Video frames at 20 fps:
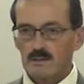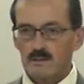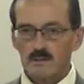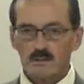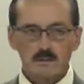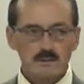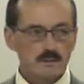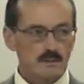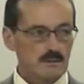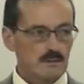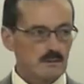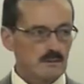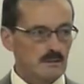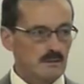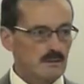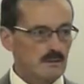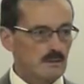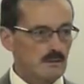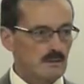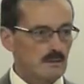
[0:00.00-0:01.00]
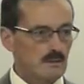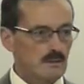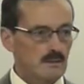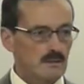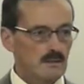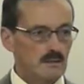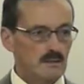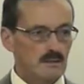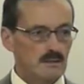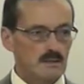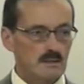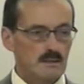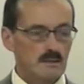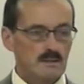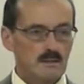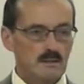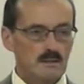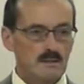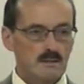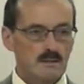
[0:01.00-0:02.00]

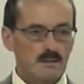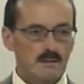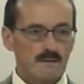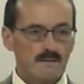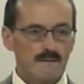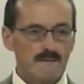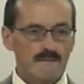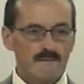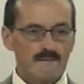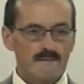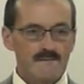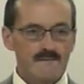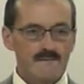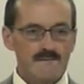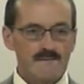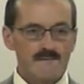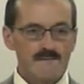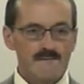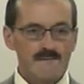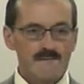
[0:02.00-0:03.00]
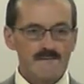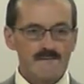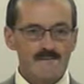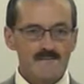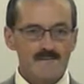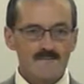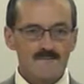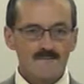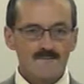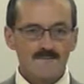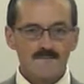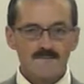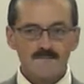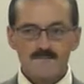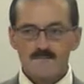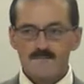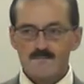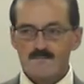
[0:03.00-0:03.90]
Nobody speaks.